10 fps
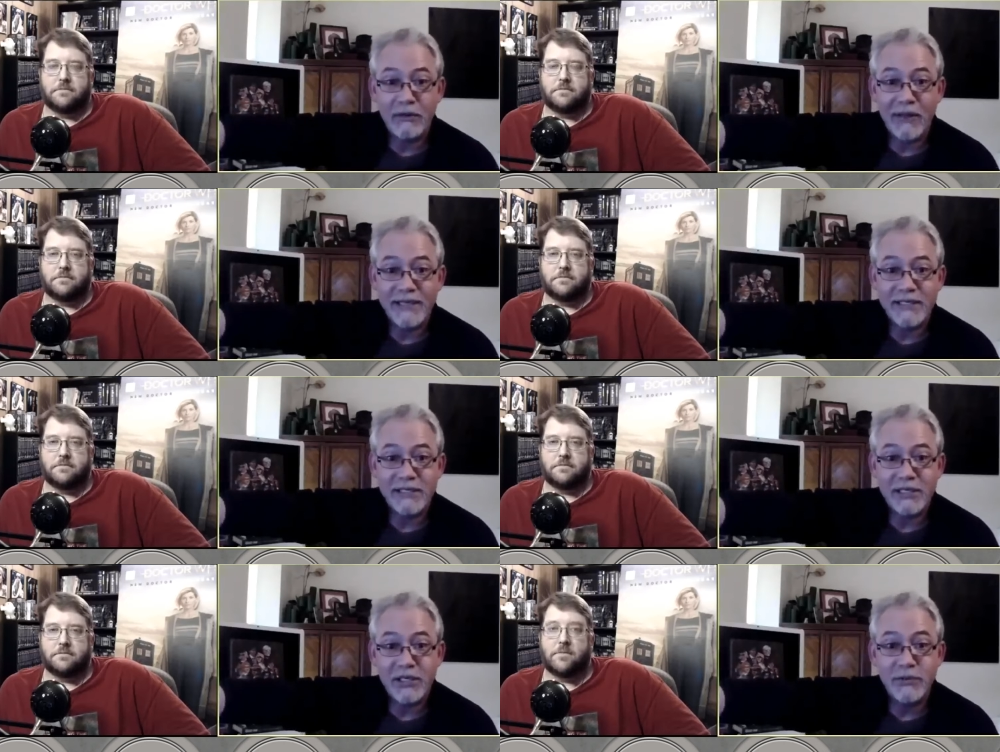Speaker 1: the
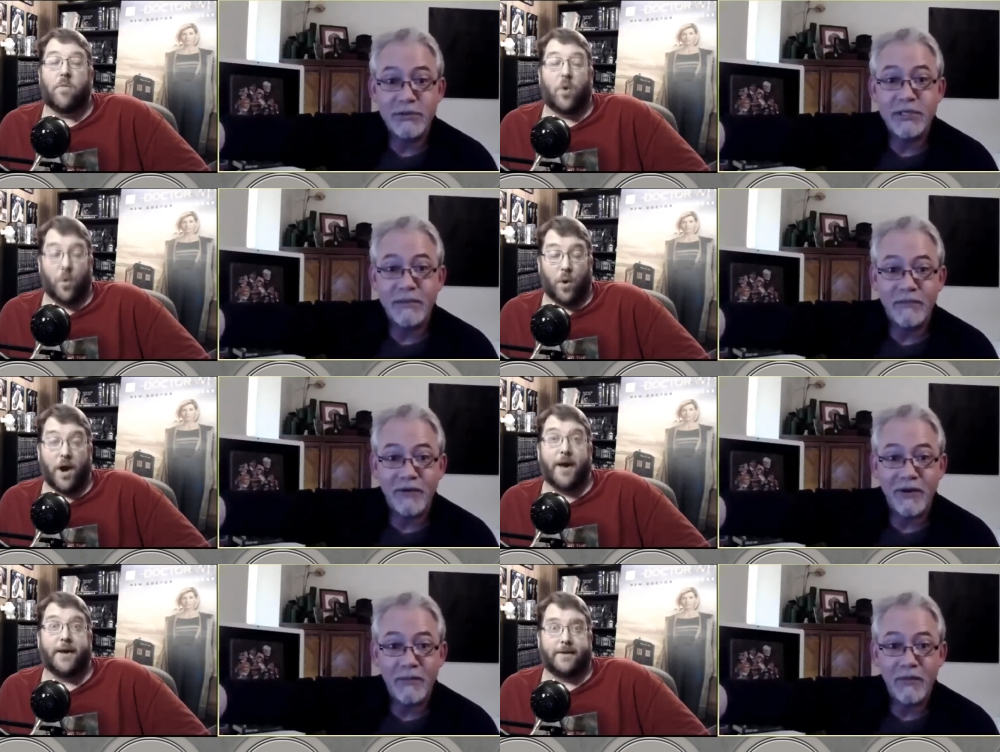license to use them right.
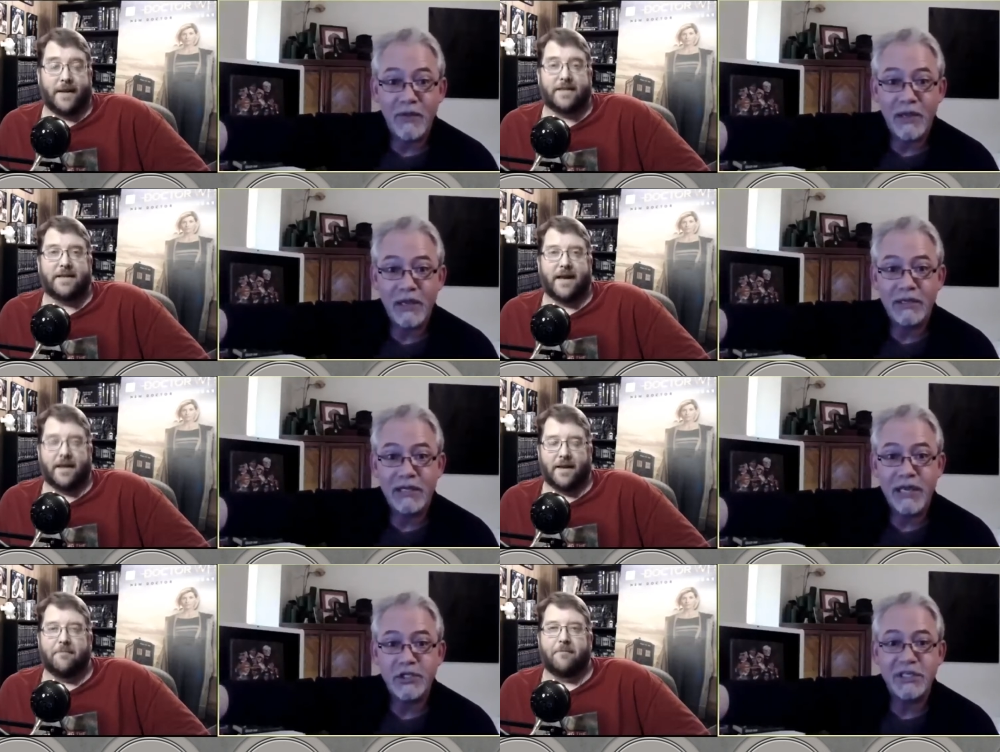from the
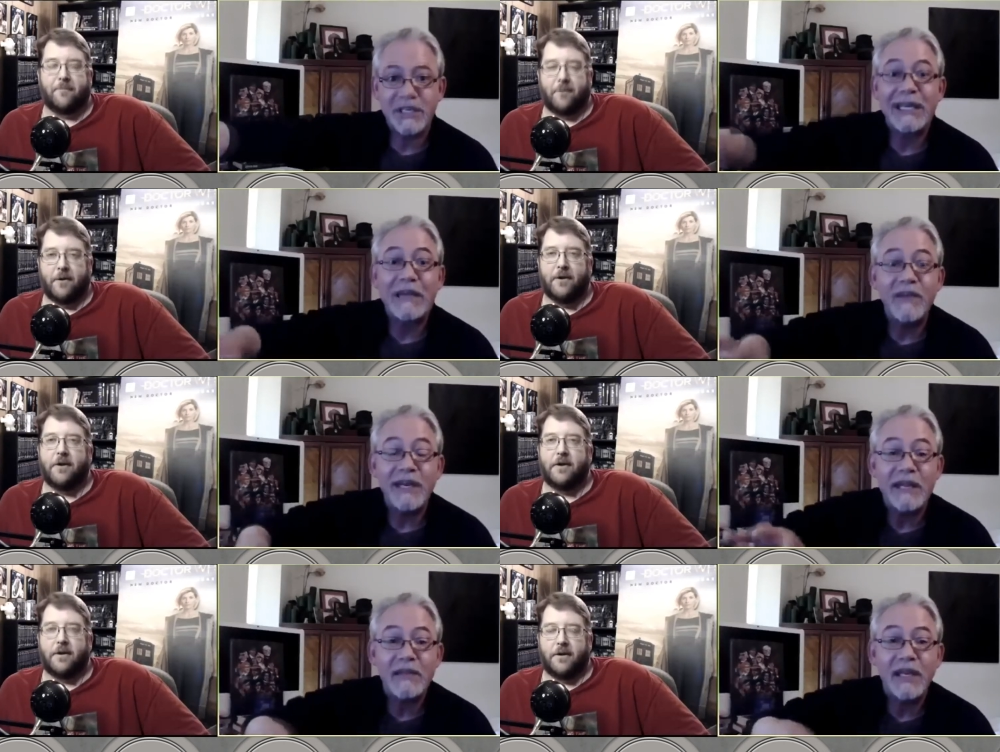nation is it
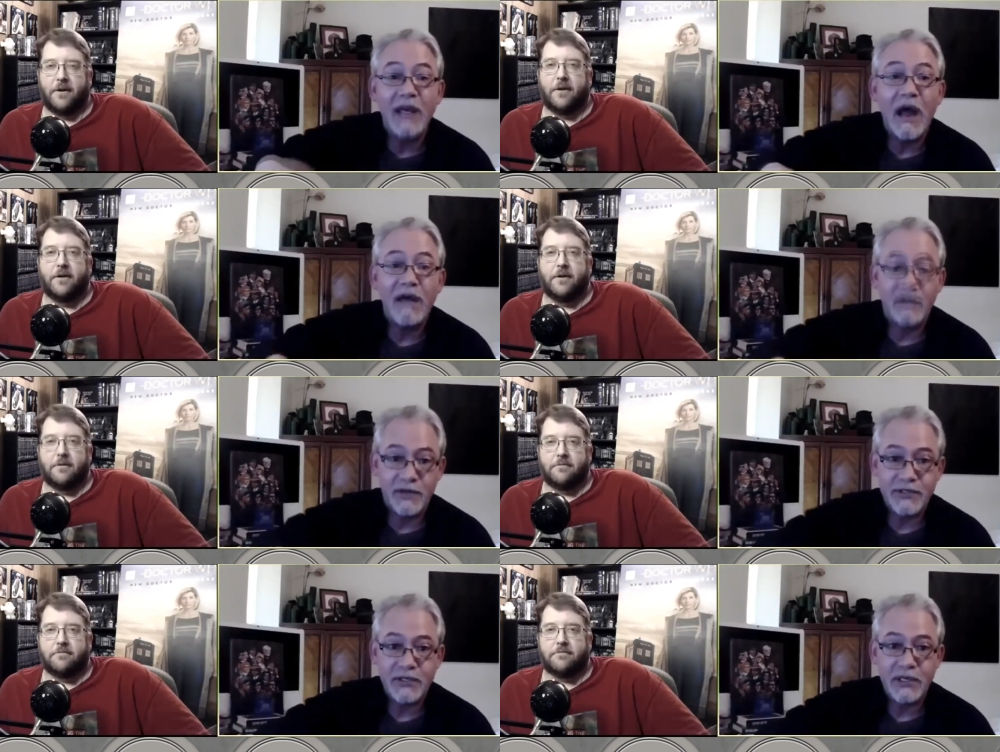even in the
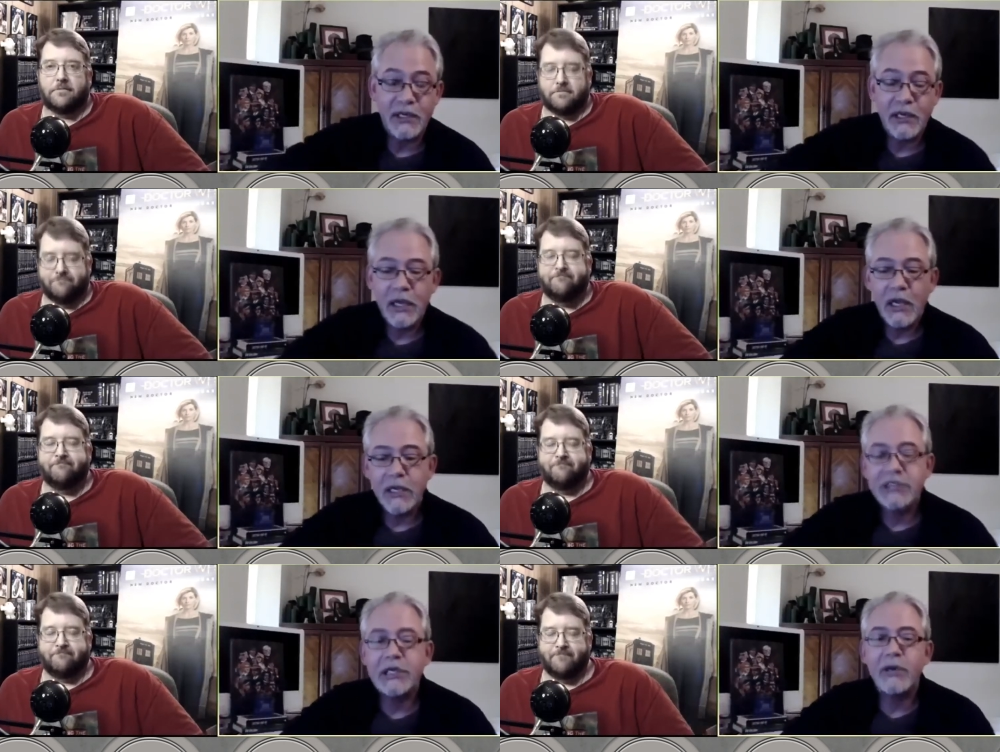novels. Mm-hmm.
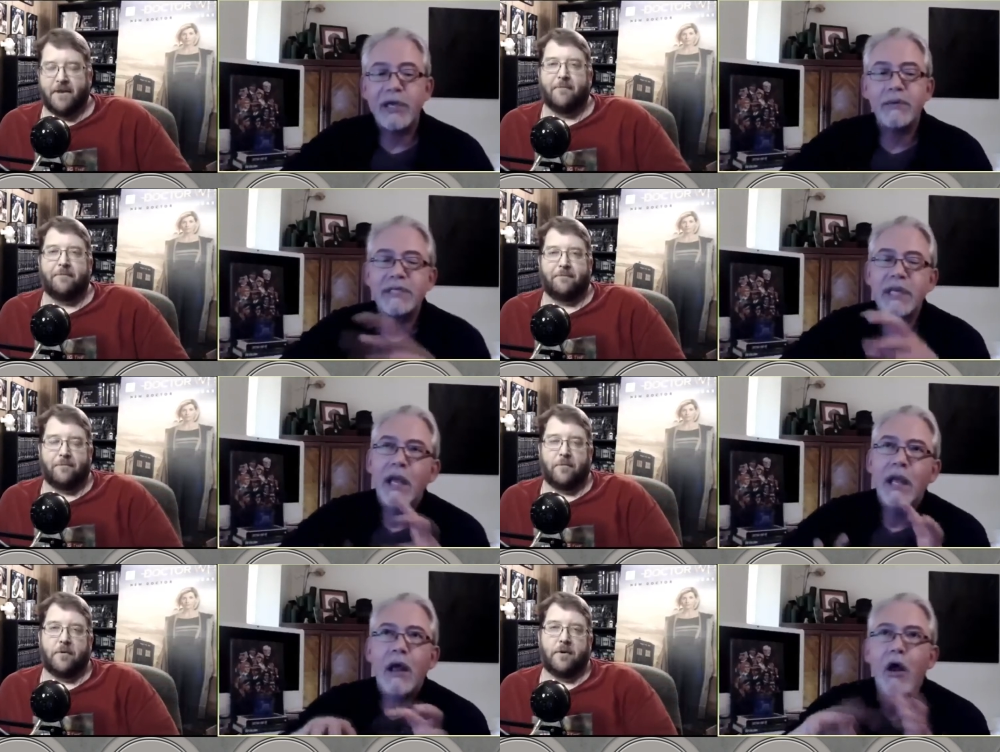Yeah. So it was
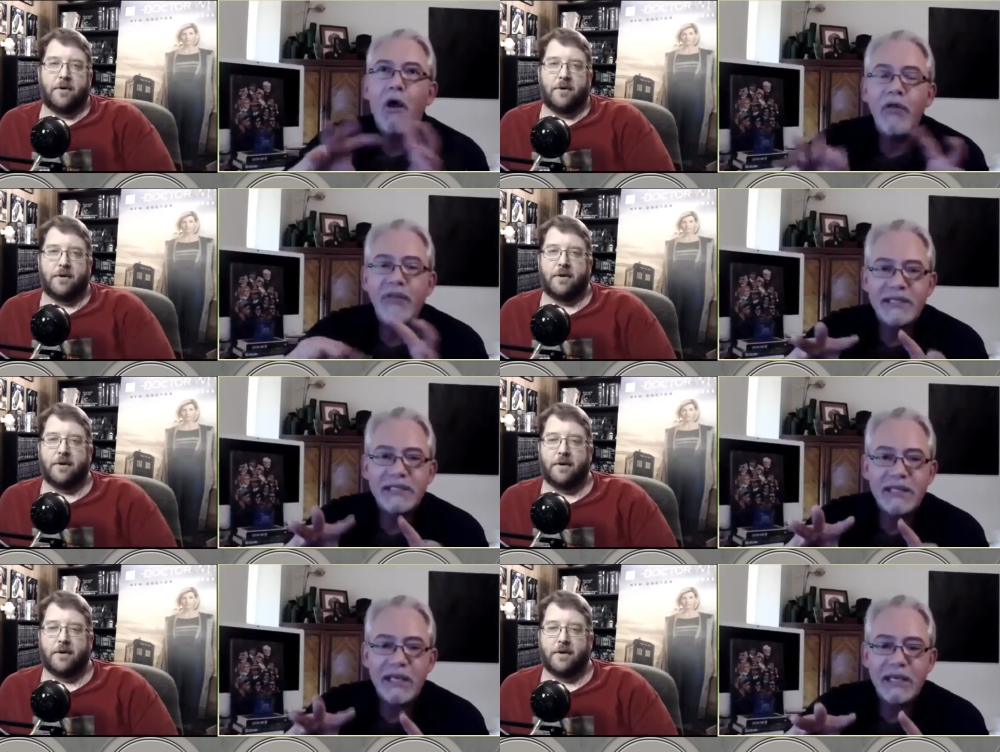all
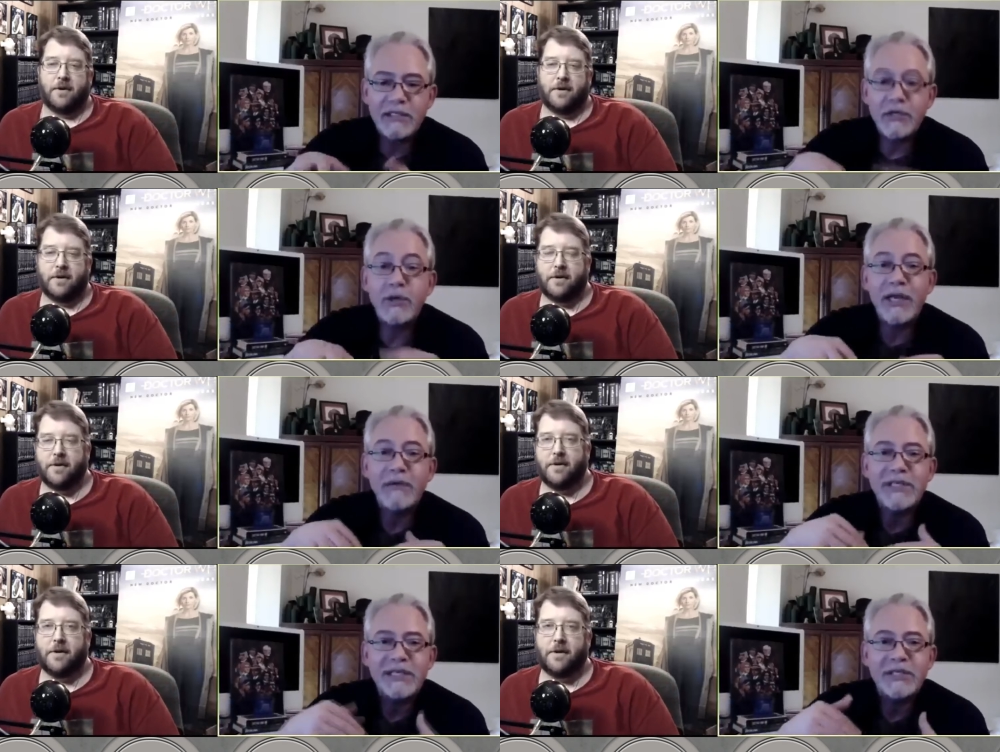these things. You it
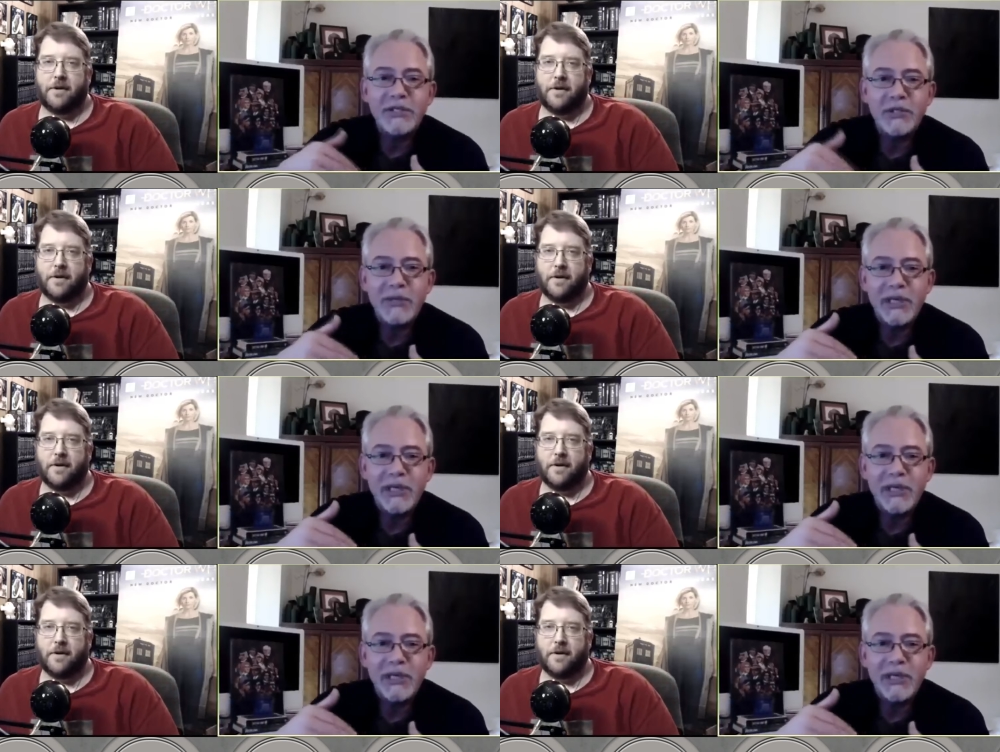was easier